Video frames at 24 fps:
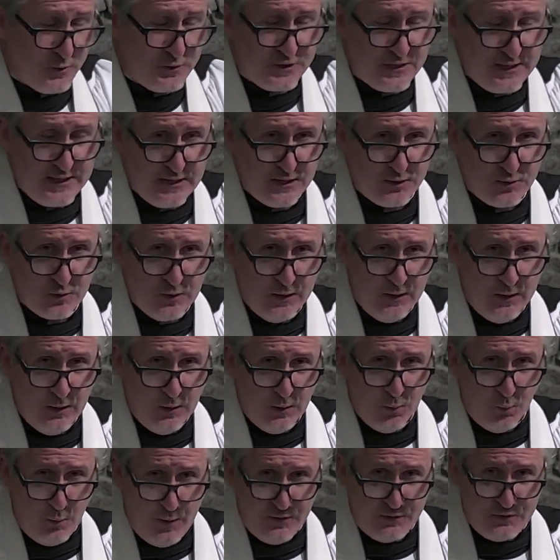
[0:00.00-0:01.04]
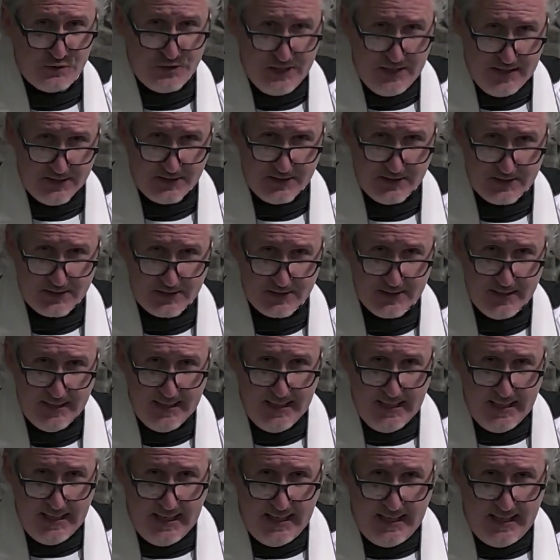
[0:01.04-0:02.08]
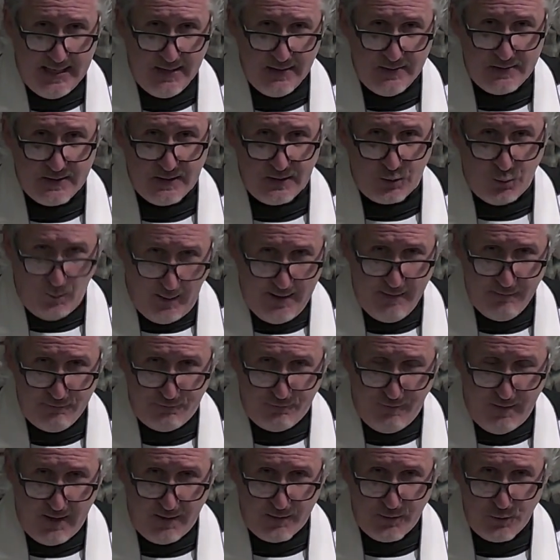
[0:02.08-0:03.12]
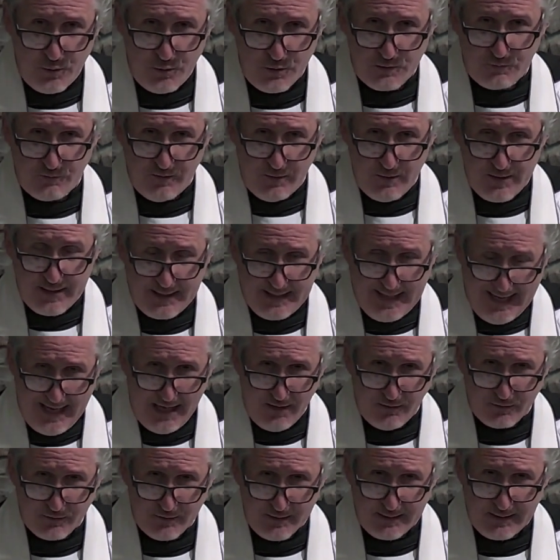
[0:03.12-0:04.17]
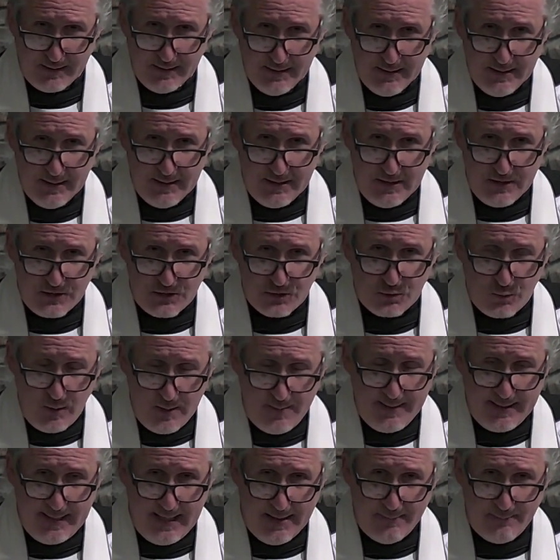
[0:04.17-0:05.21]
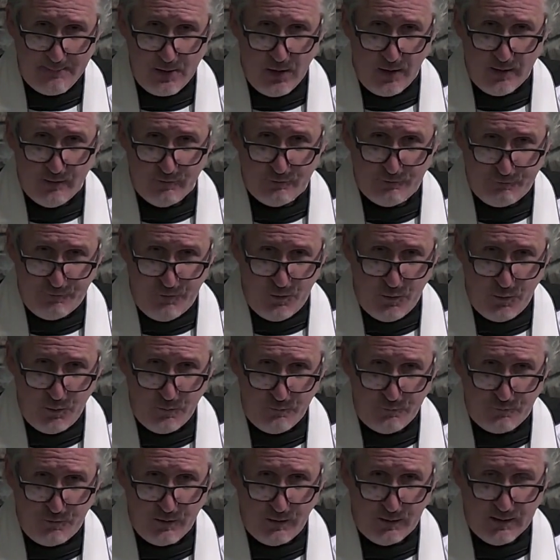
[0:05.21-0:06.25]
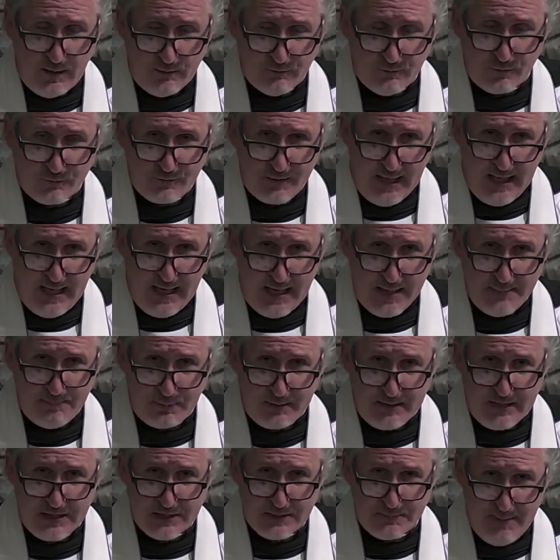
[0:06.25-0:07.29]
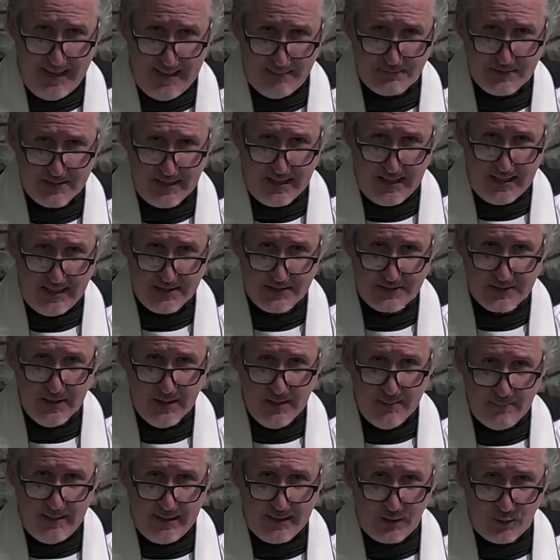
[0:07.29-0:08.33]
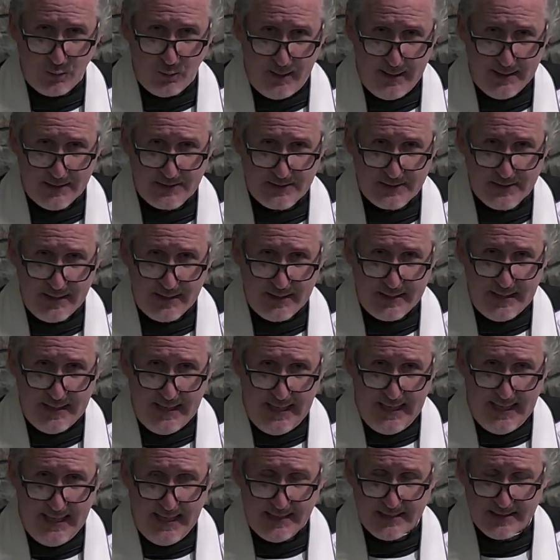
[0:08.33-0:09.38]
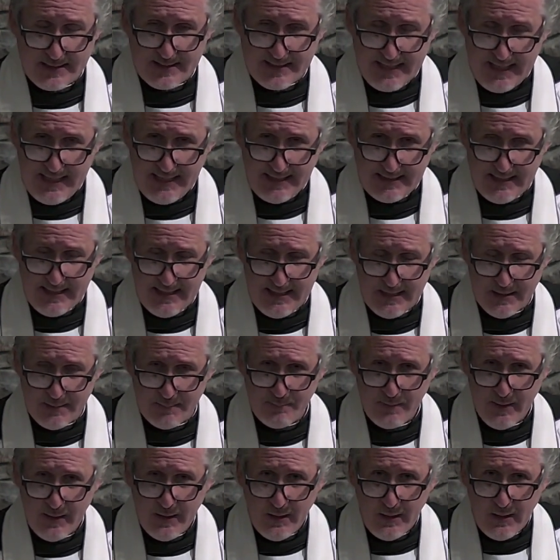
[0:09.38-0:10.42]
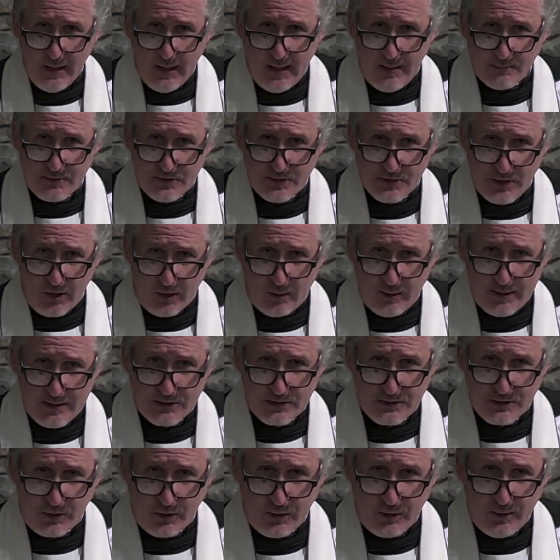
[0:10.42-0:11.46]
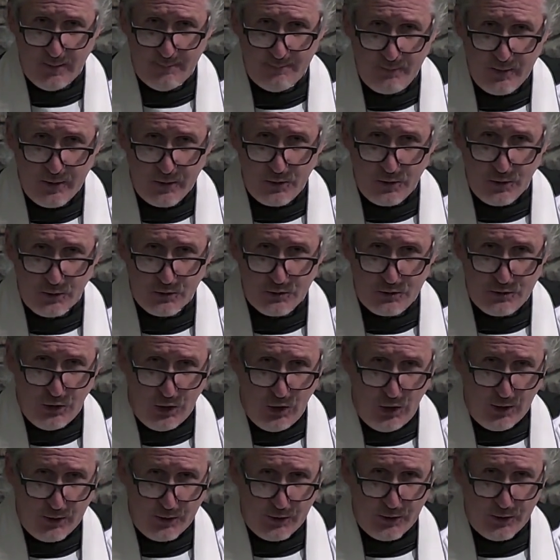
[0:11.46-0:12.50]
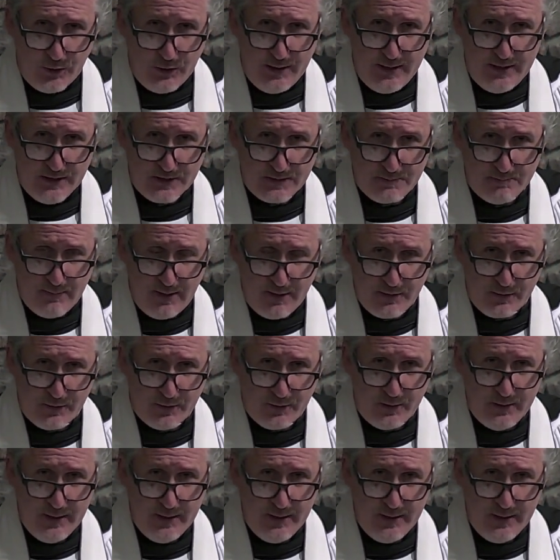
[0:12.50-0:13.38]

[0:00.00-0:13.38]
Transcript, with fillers: he's with Jesus. And the grandfather, who's very Catholic, is screaming at me on the phone, For the love of God, please baptize my grandson. And I had to say to him, I'm sorry, sir, your daughter, his mother,